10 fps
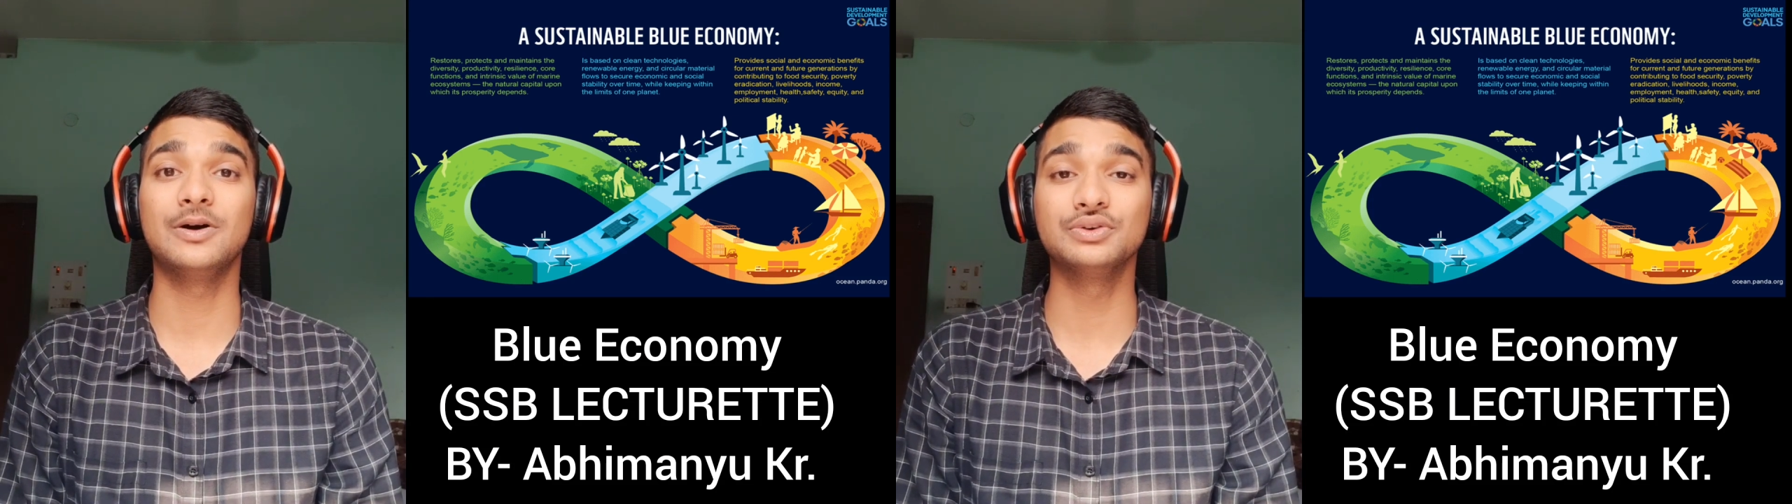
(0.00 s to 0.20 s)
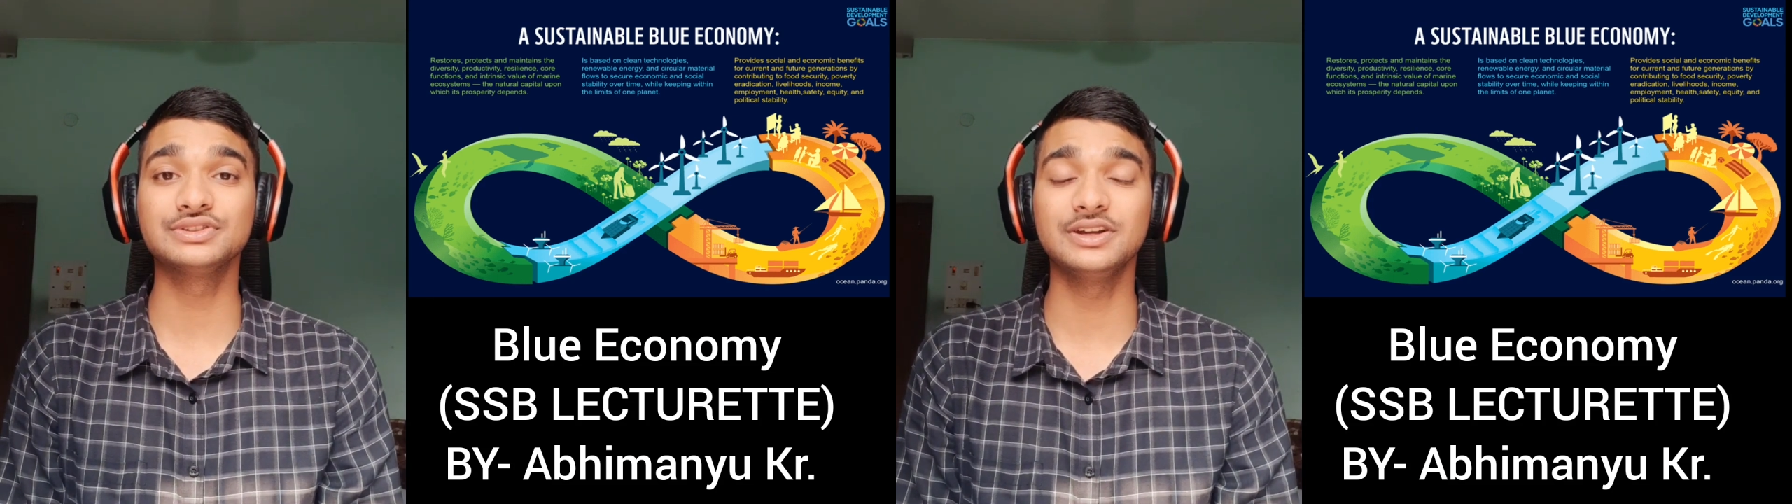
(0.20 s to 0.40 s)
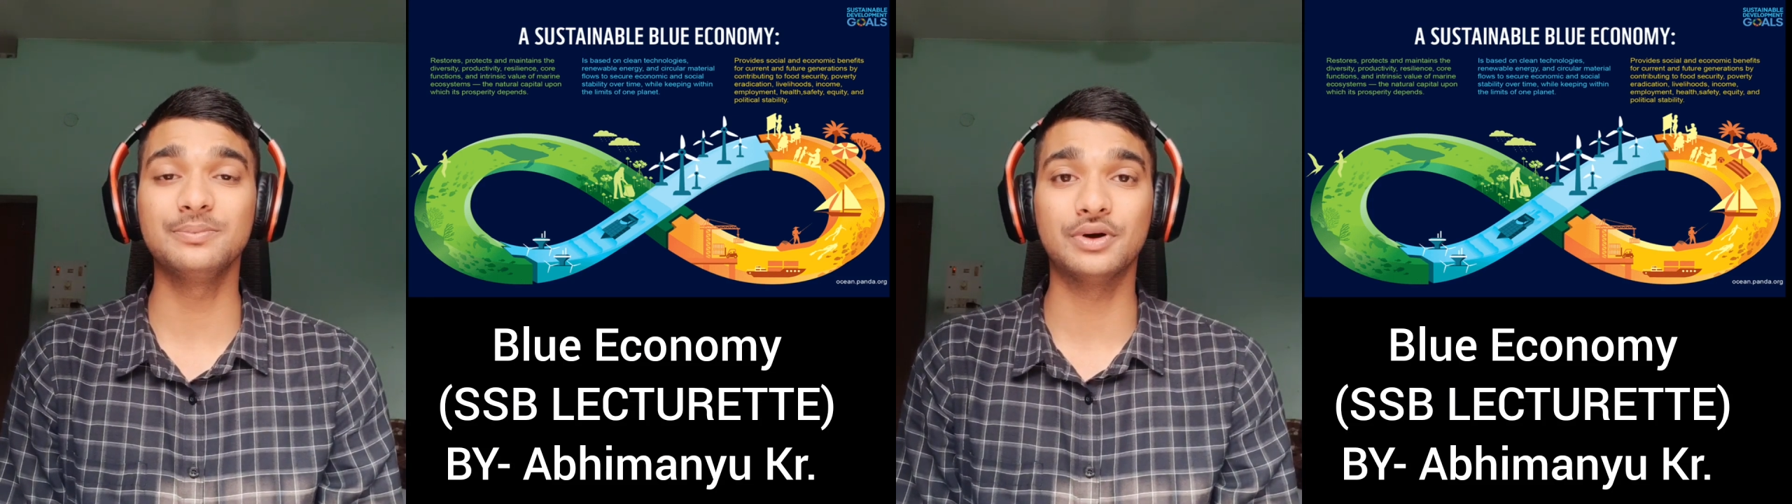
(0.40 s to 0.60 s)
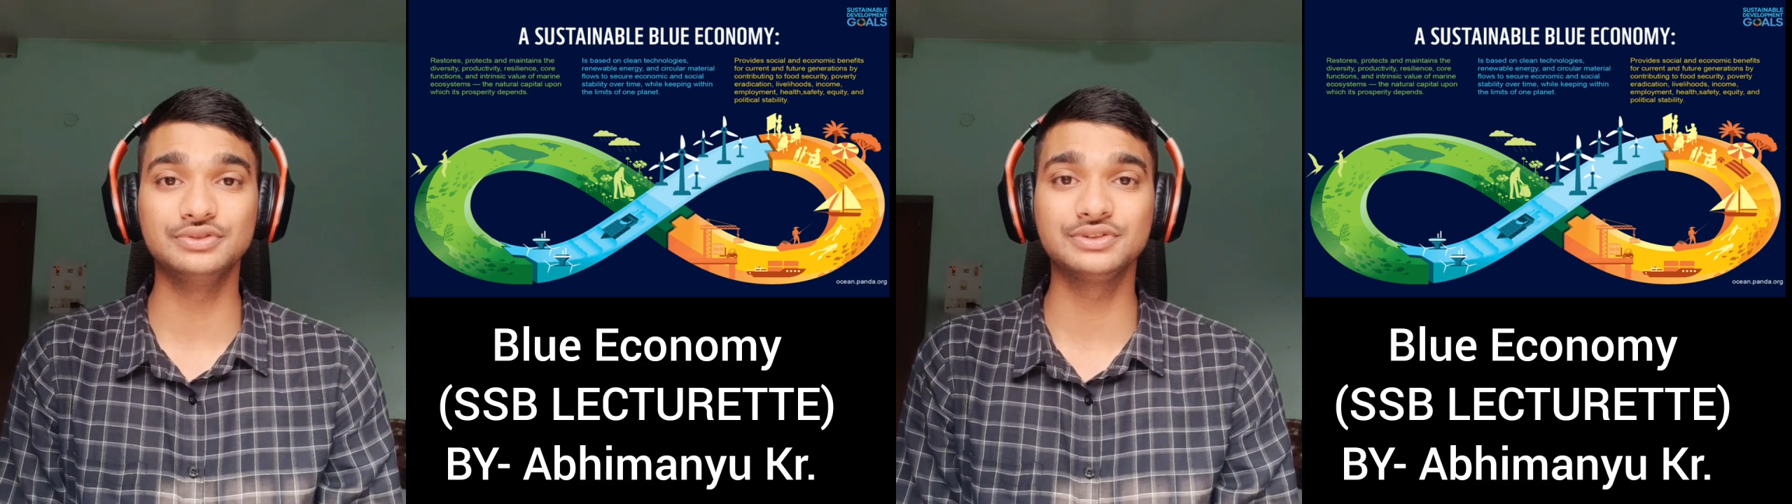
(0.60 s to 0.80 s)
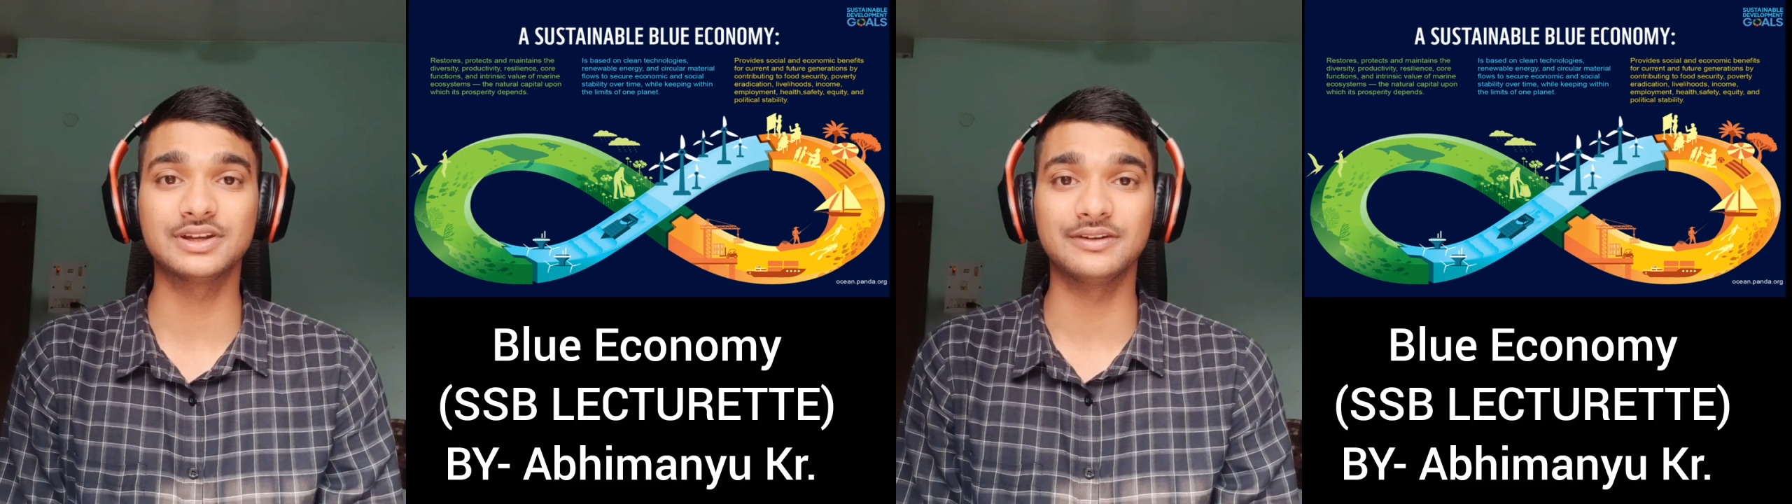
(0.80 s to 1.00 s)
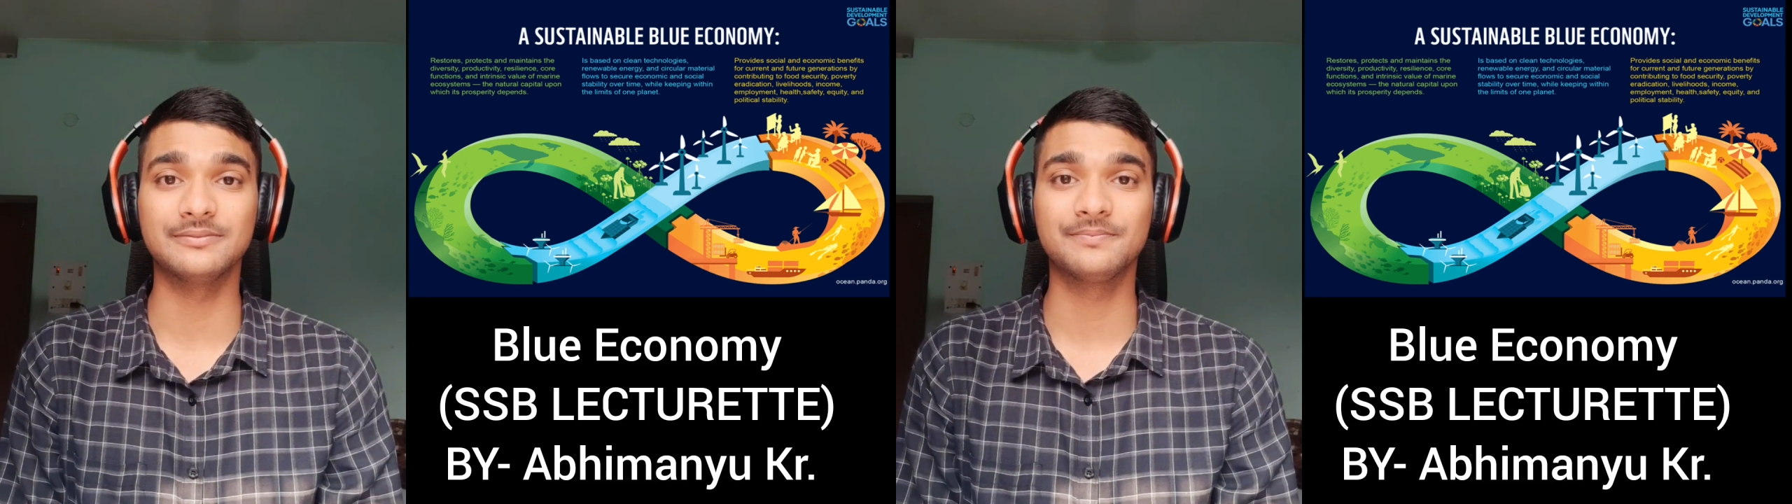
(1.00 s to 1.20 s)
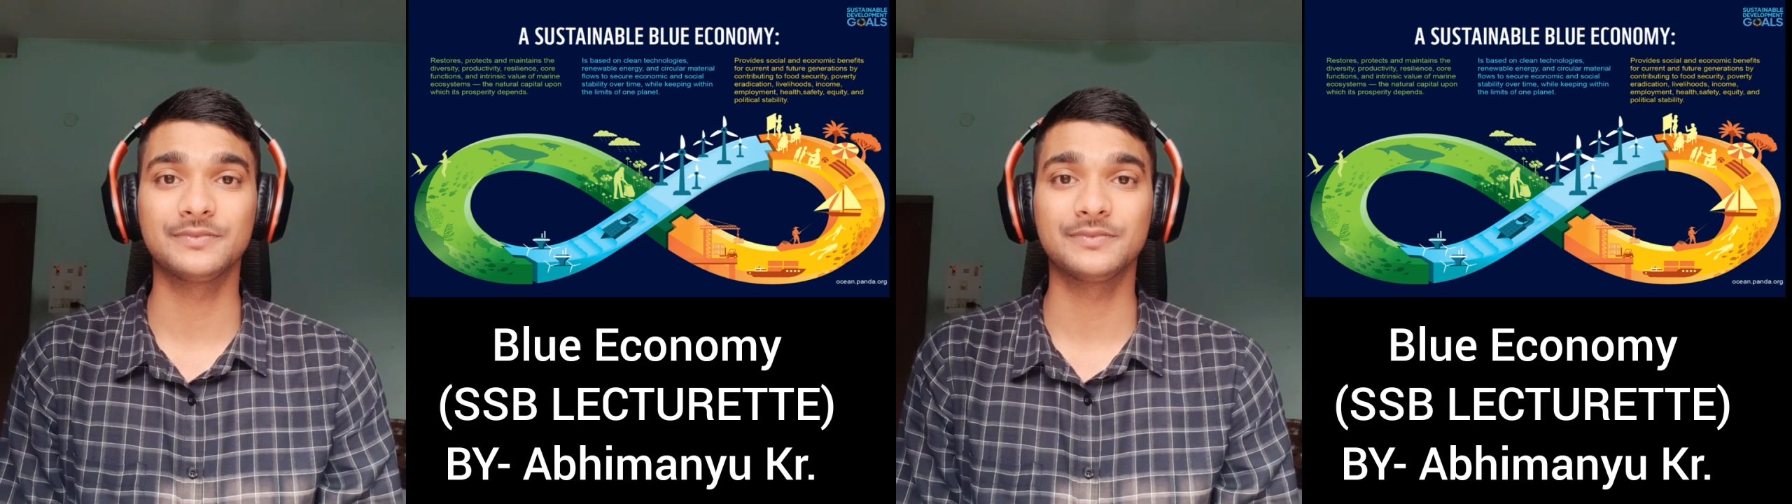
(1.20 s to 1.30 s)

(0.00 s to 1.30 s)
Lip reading: ocean pollution,